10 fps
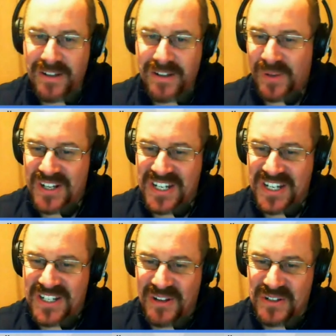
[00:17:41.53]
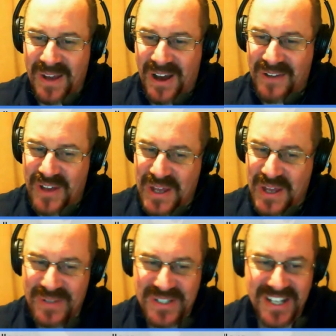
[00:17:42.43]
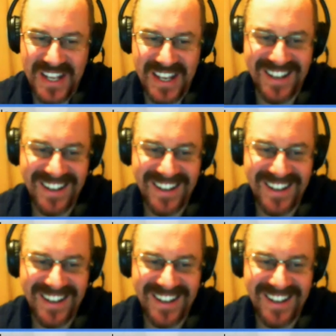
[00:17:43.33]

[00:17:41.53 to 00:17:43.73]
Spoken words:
be honest, it's not something I've heard, but we'll